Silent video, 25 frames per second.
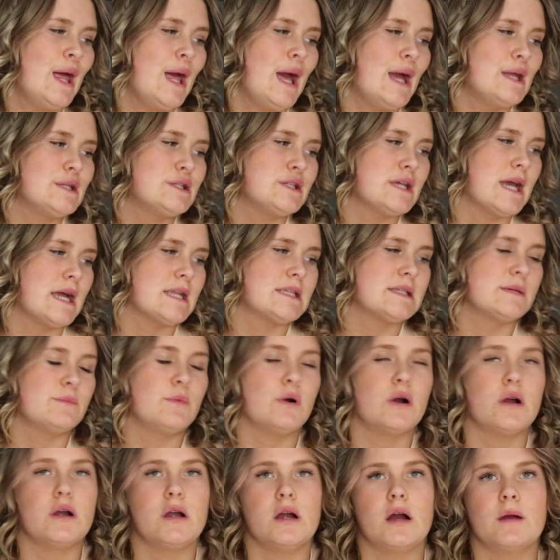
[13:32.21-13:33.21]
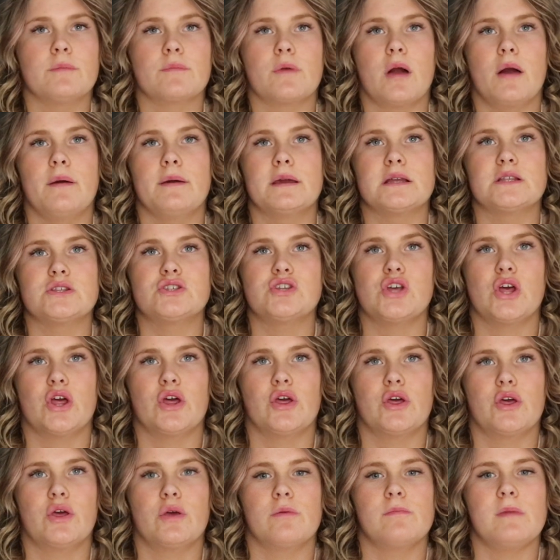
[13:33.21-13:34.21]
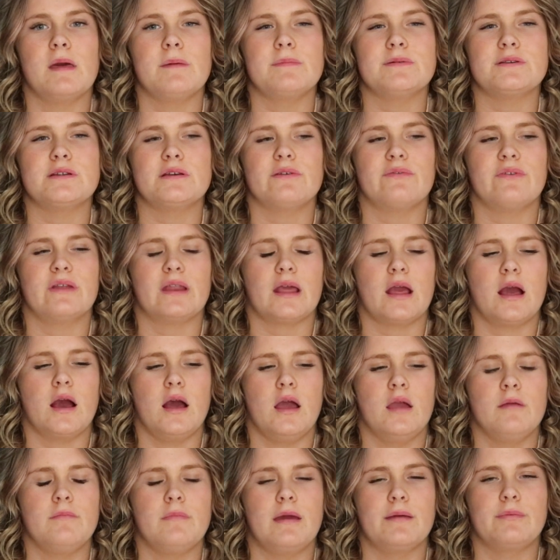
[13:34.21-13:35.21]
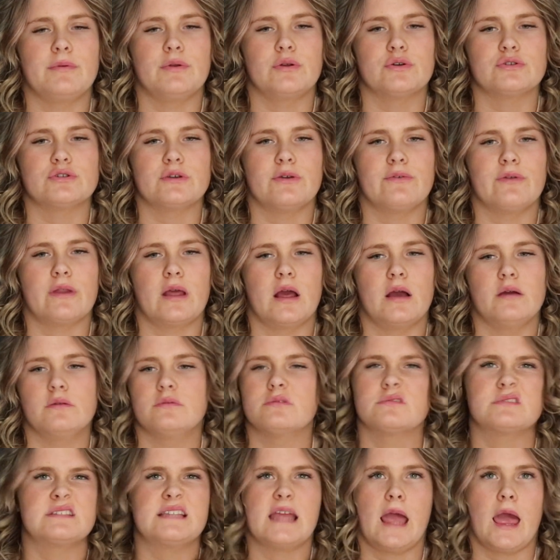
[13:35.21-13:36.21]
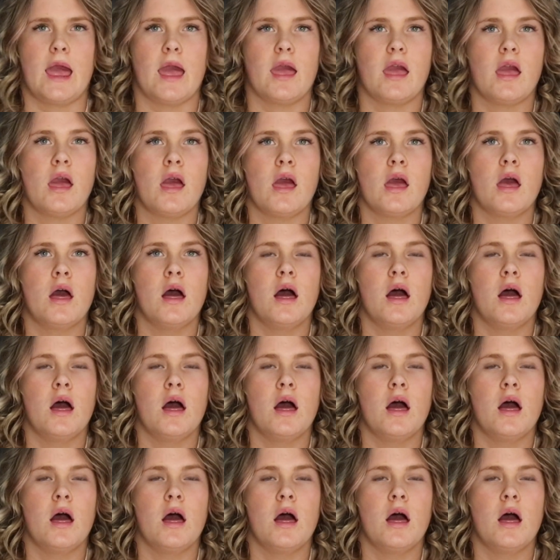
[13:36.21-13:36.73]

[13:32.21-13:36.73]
And yeah, tomorrow I'm going to maybe do a video, maybe not do a video, we'll see.